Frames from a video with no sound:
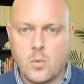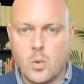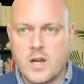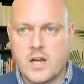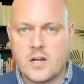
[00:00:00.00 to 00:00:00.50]

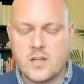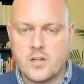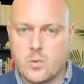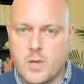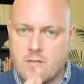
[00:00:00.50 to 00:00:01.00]
where
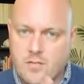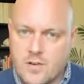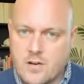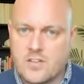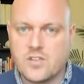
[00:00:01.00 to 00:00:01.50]
we have a
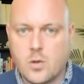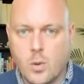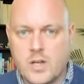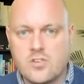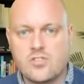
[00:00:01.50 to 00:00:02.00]
very
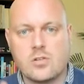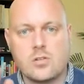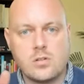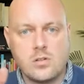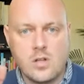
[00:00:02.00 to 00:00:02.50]

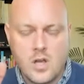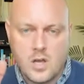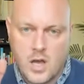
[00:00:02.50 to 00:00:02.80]
sequential,